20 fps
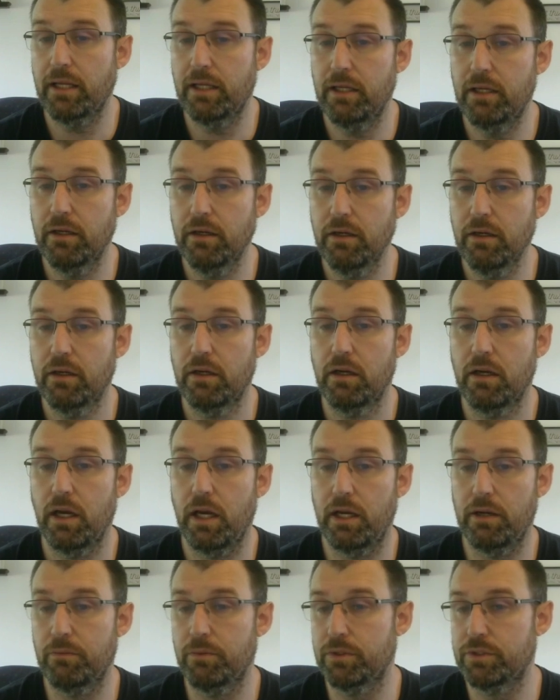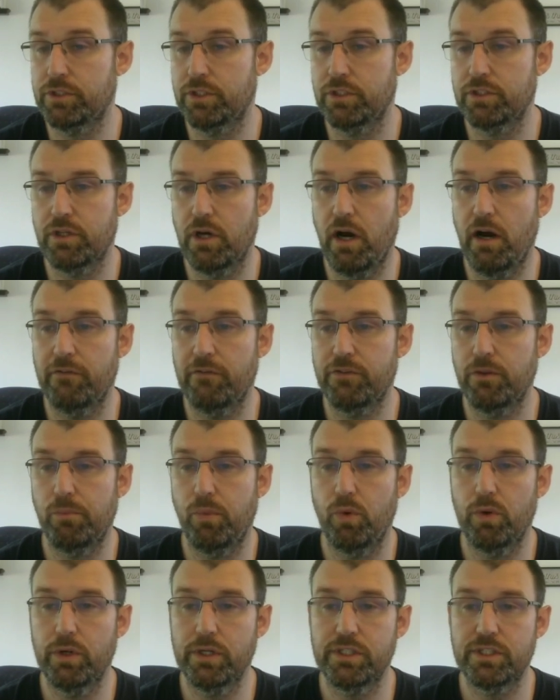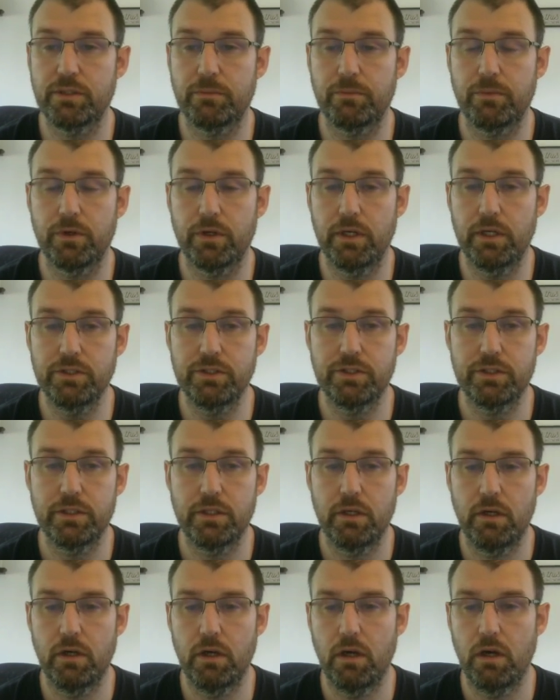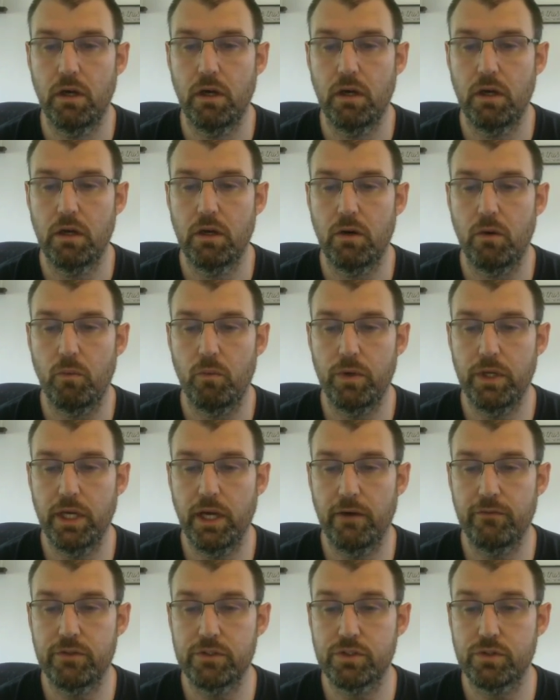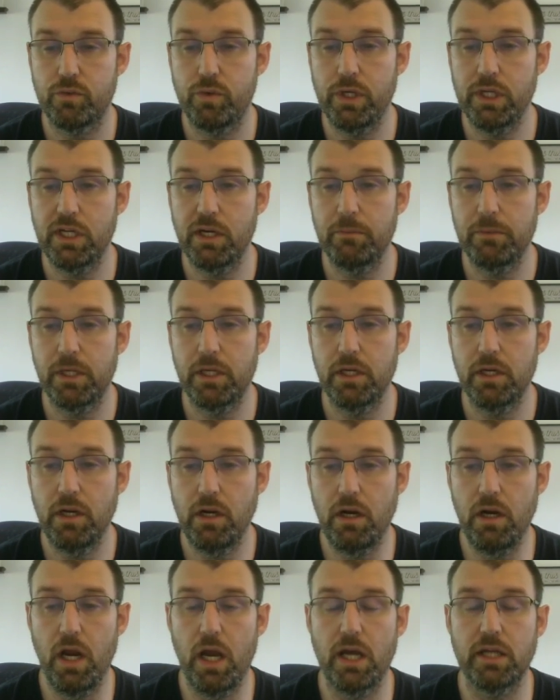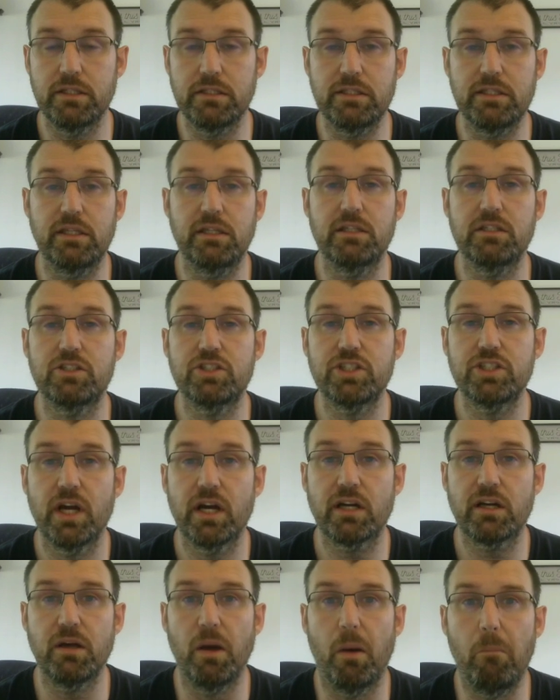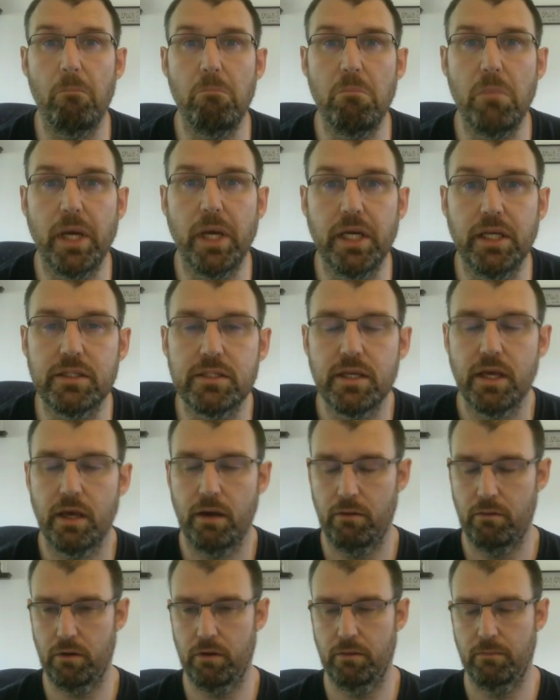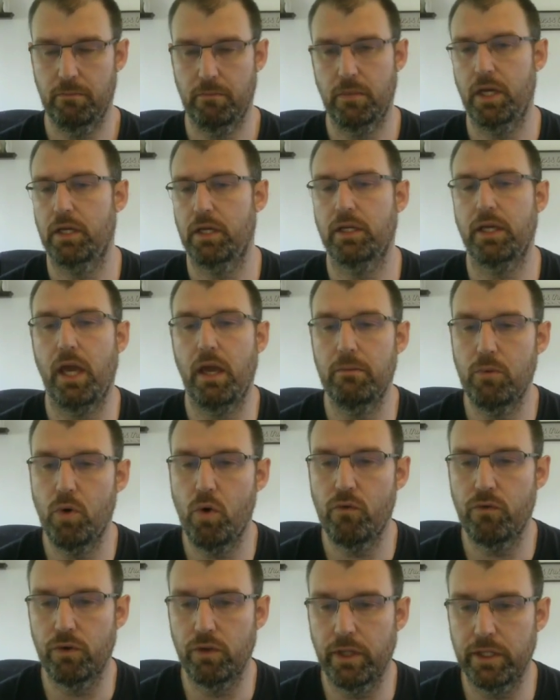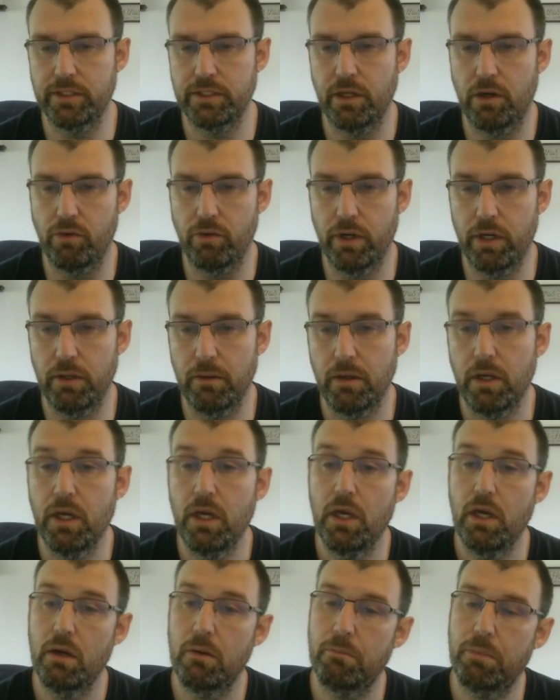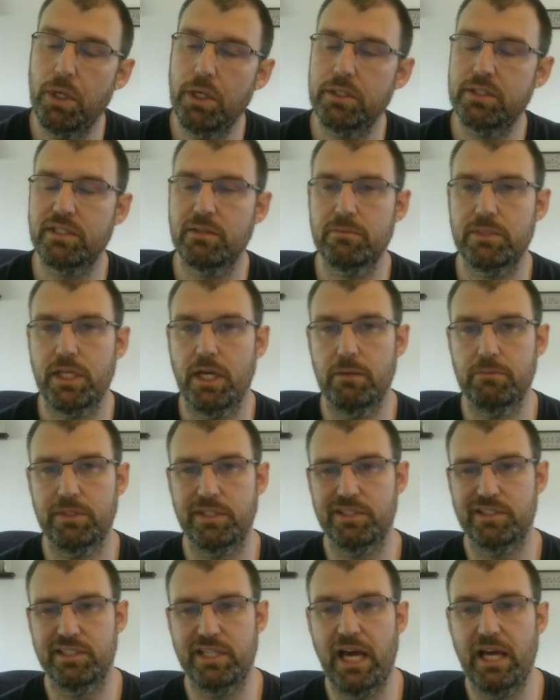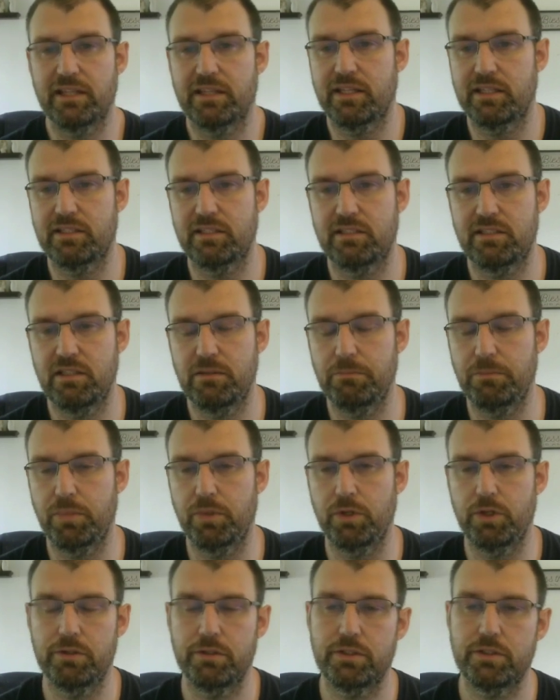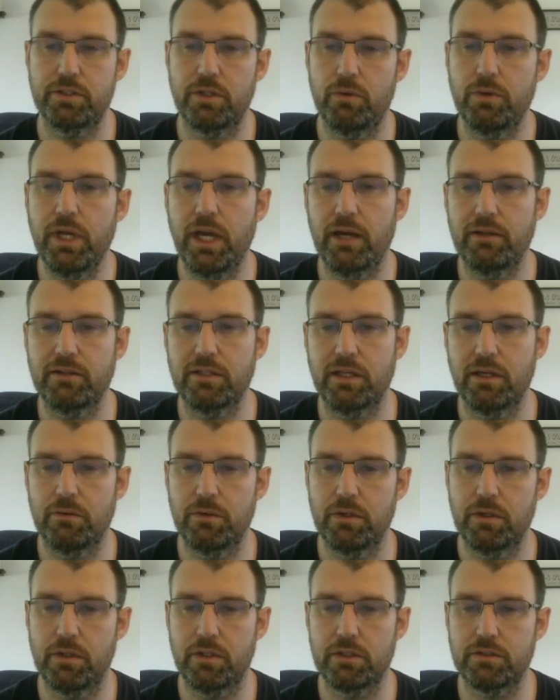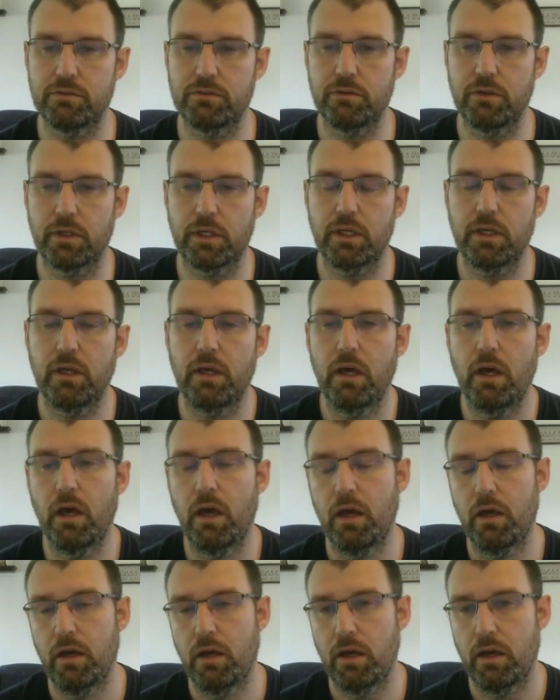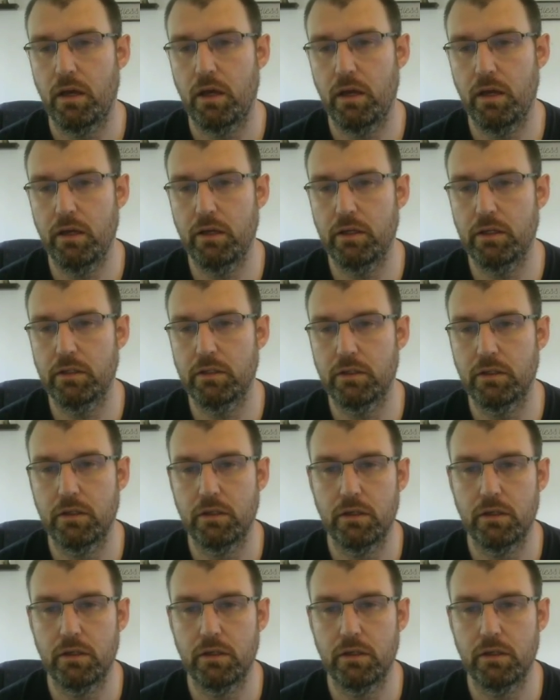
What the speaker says: here and was just off the board somewhere else, we have this queen coming here and saying checkmate. Game over, lights out, right? But sometimes it's not that simple. So we have to get rid of this rook. And